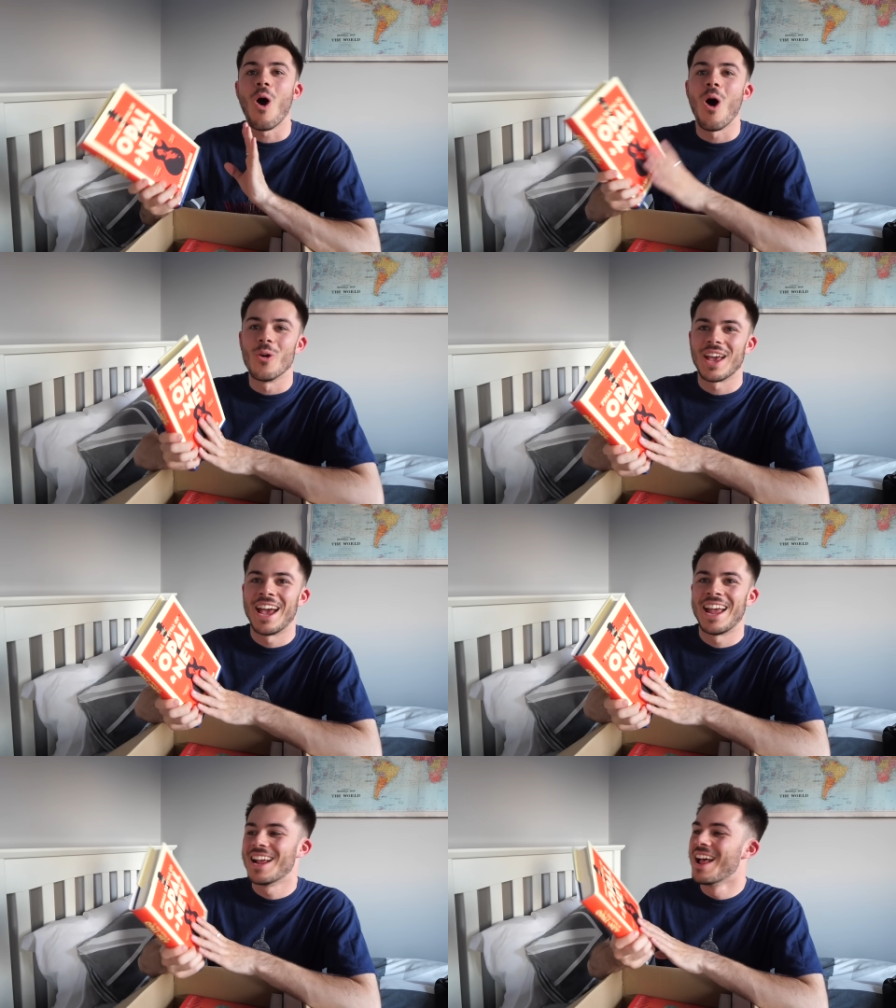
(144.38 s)

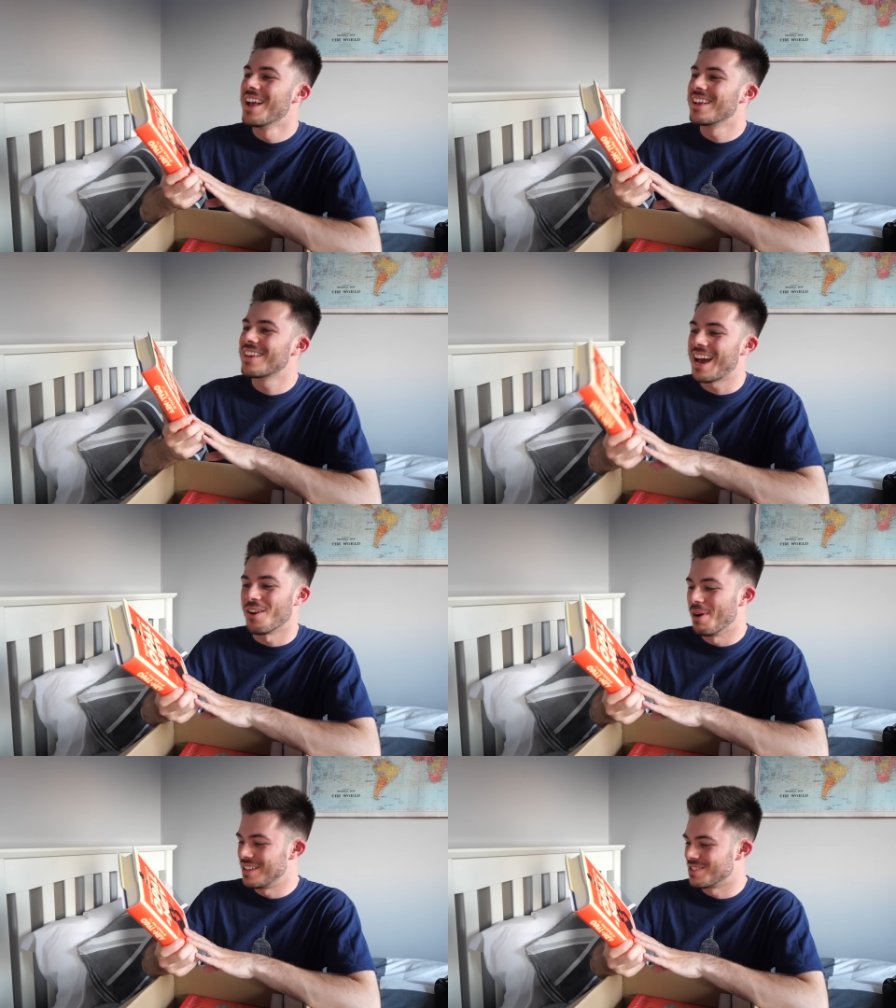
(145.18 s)
Okay,
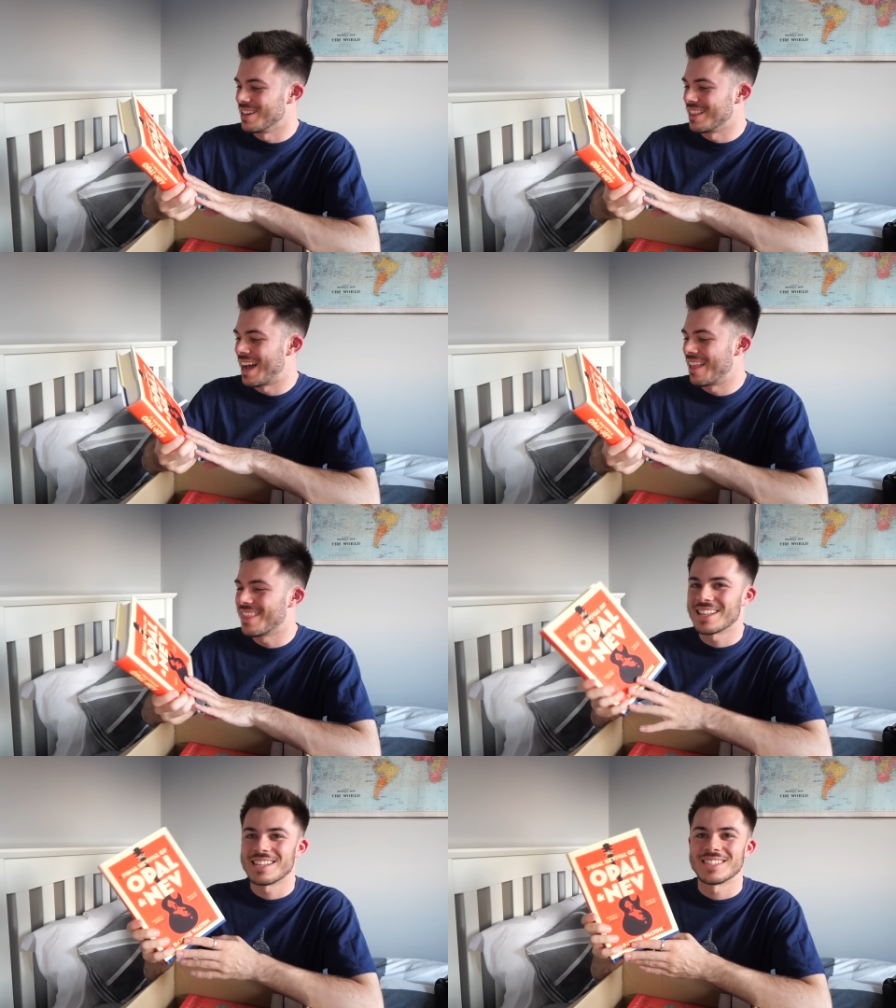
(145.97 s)
Cannot wait to read that.
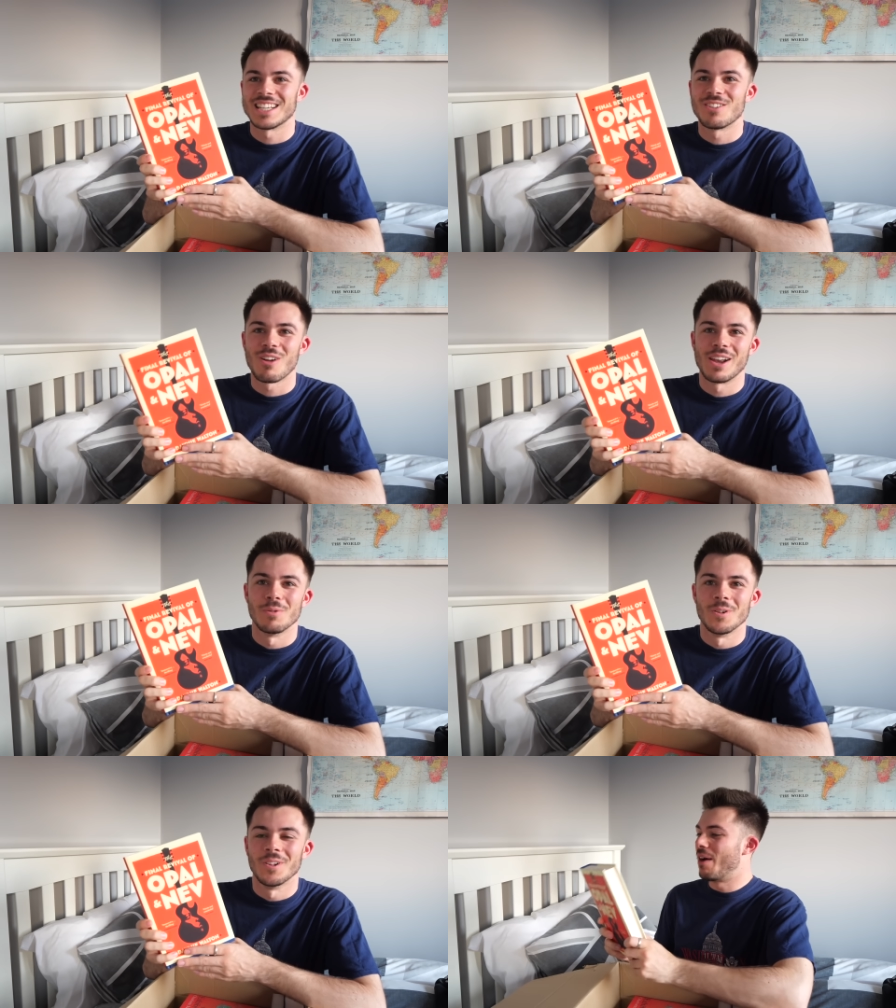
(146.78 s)
That sounds
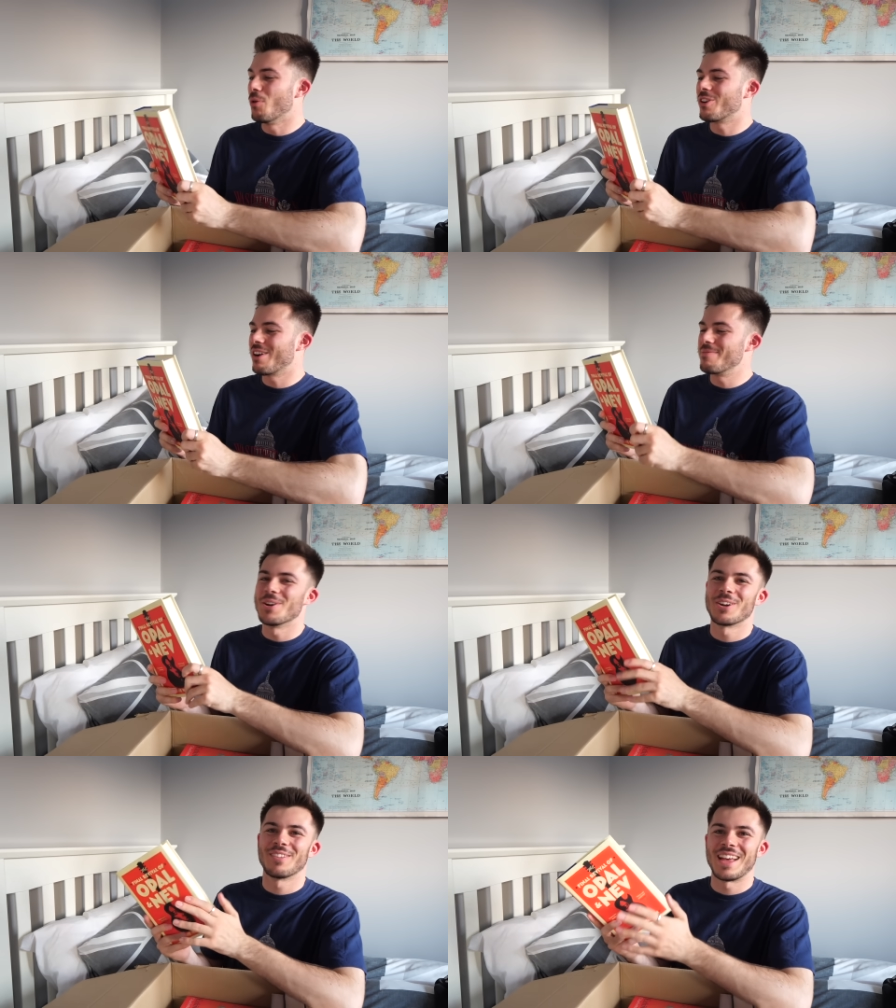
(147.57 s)
incredible. And what a great
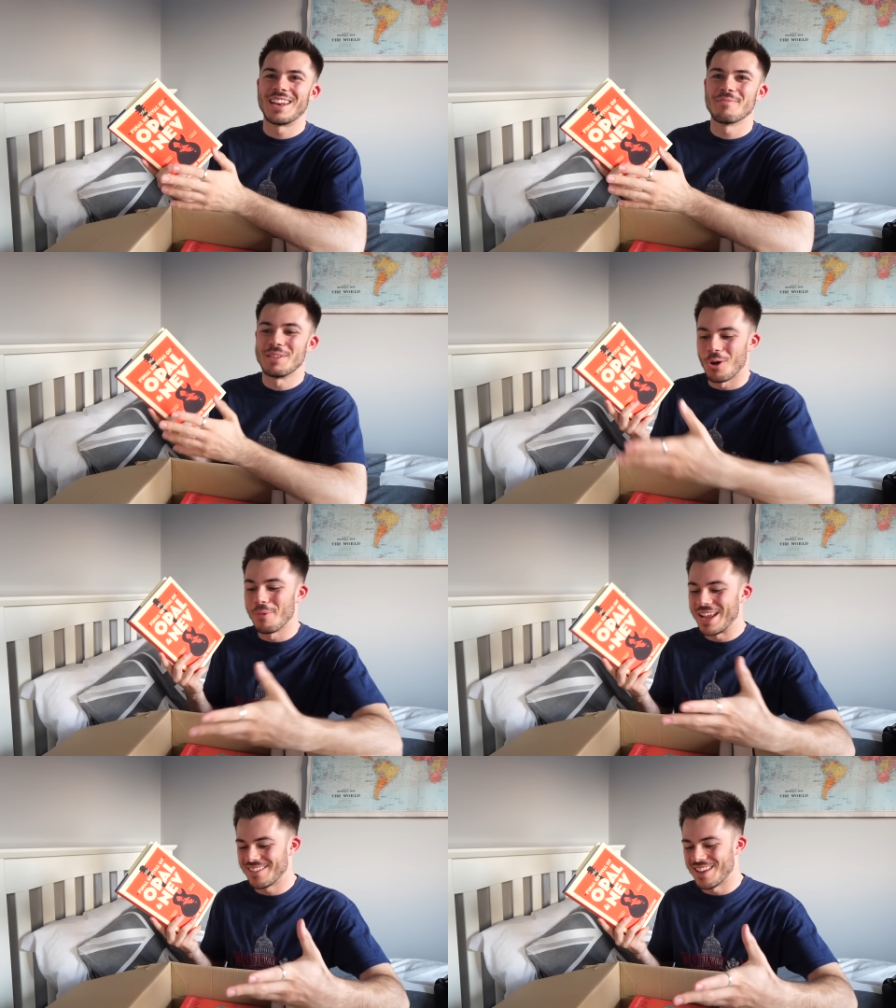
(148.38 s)
book to then be
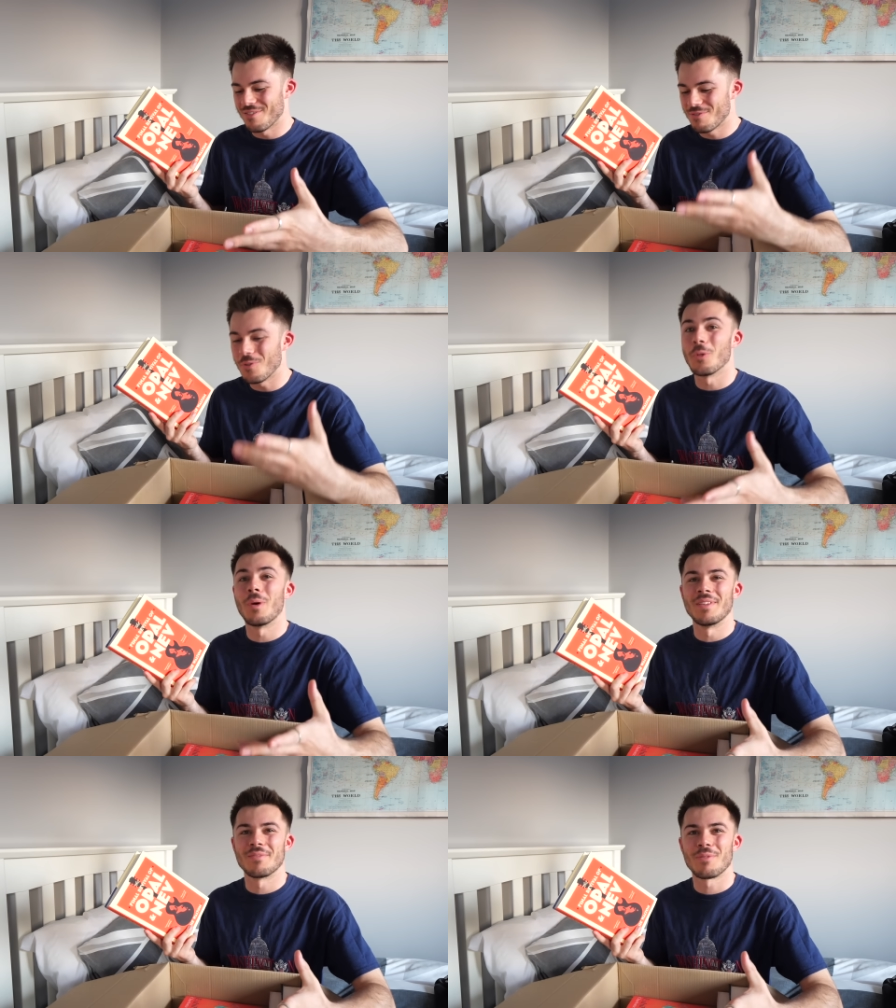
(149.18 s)
nominated for the
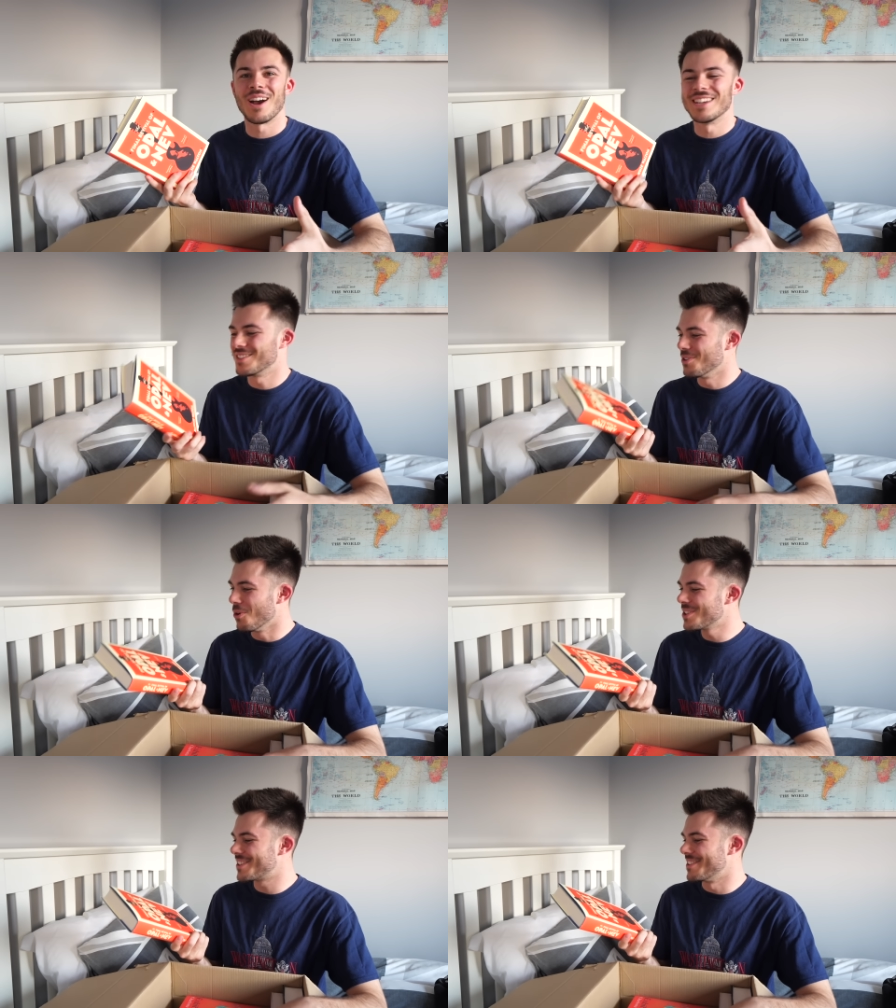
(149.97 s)
Women's Prize.
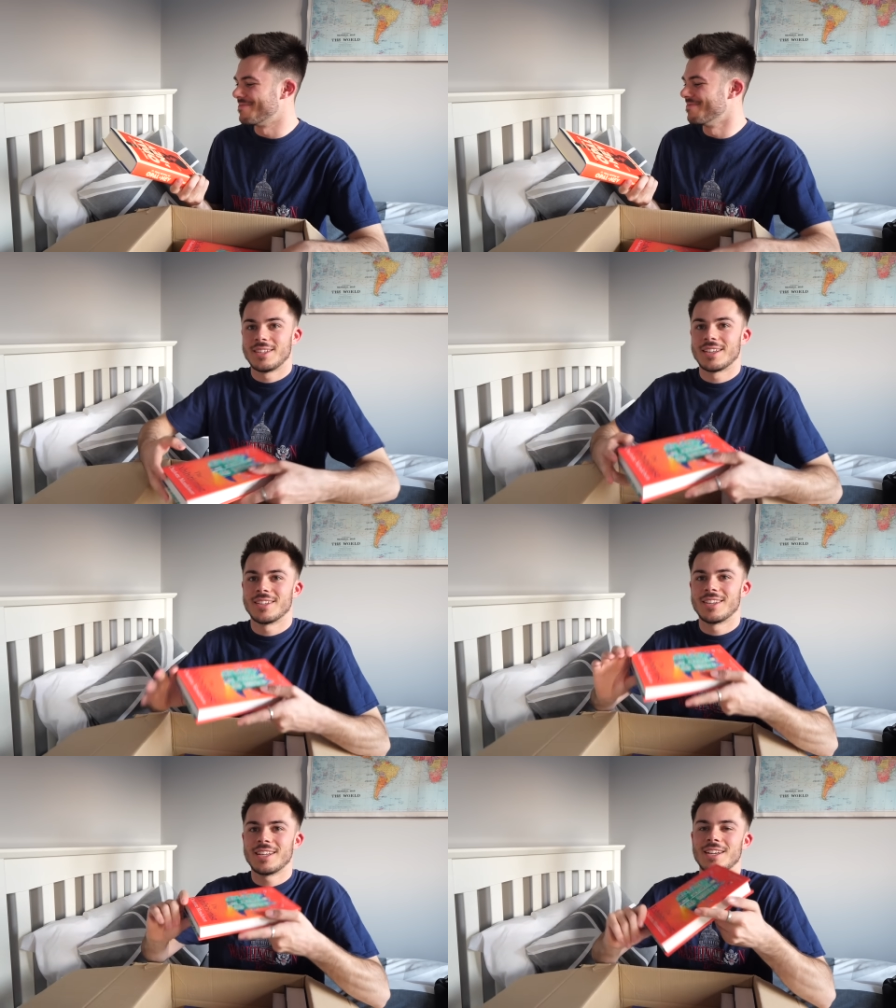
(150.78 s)
Awesome. Da,
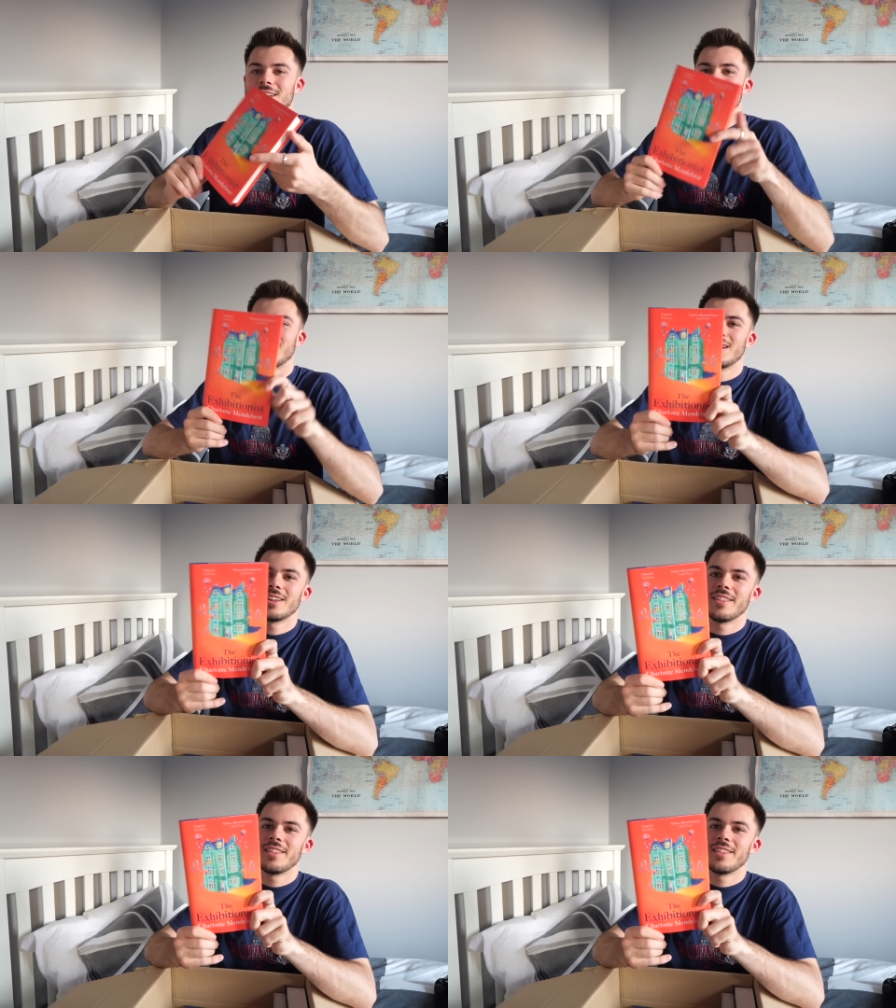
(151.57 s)
da, da.